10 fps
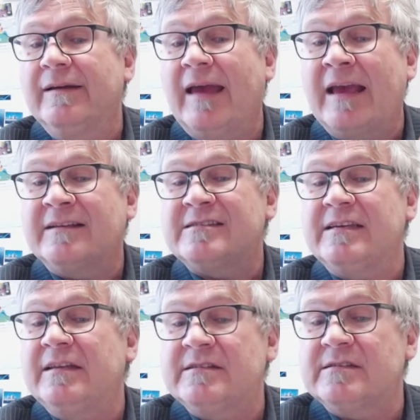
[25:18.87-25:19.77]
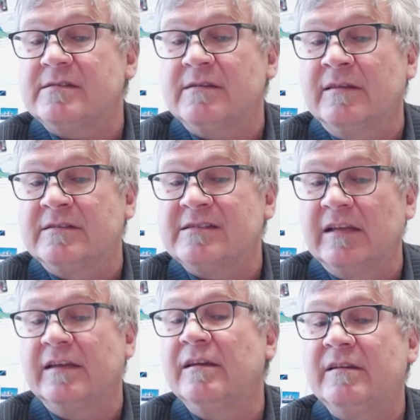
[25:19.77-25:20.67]
exceeds the
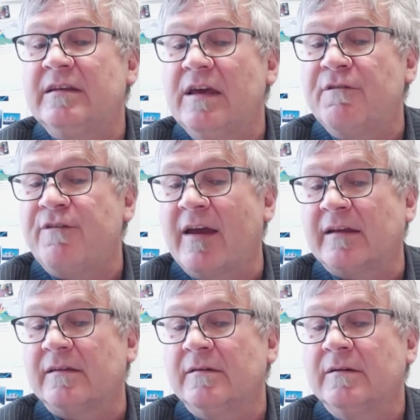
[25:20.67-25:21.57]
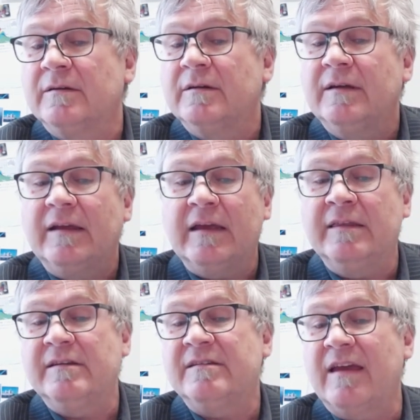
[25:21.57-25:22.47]
salinity effect in
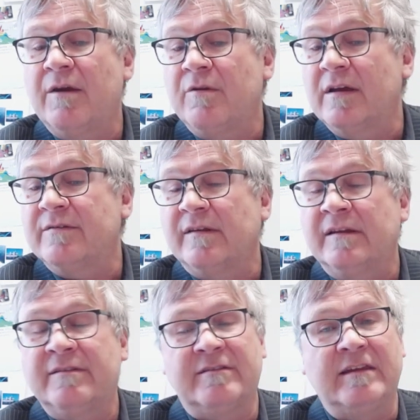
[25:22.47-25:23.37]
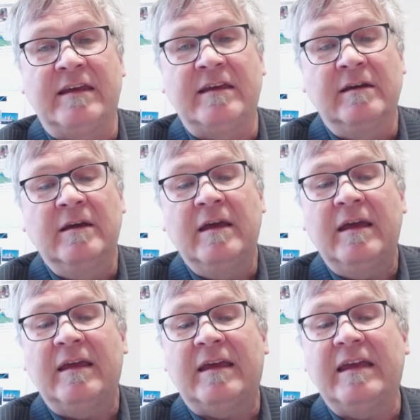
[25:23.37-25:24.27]
these areas, and it's the
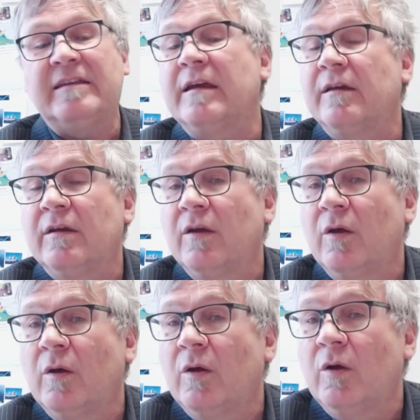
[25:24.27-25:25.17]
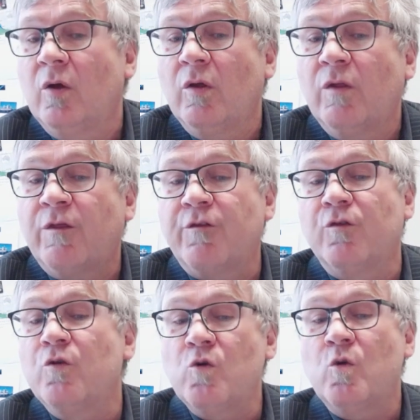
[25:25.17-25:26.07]
heating
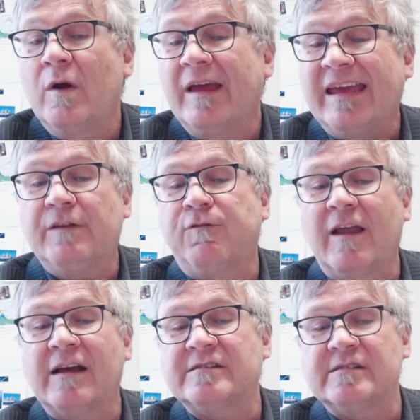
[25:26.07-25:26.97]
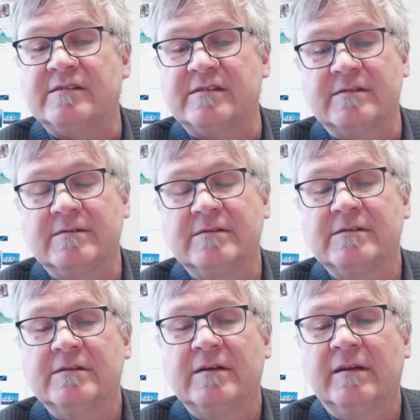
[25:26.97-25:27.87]
through heat fluxes,
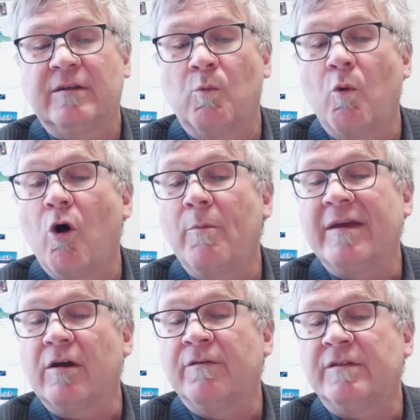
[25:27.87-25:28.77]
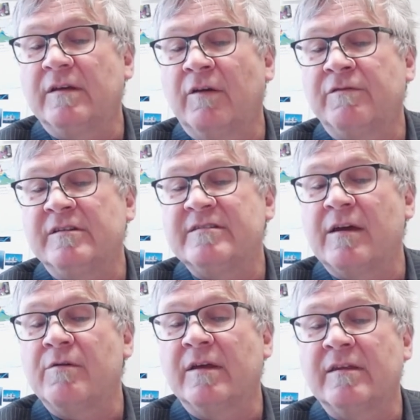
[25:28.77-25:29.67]
the warming of this
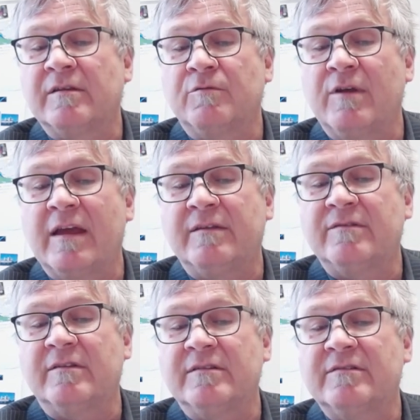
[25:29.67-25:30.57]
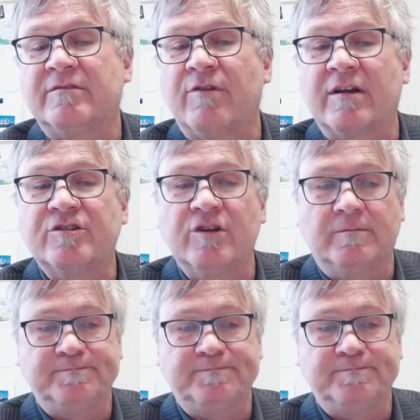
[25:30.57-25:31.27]
area that creates this structure.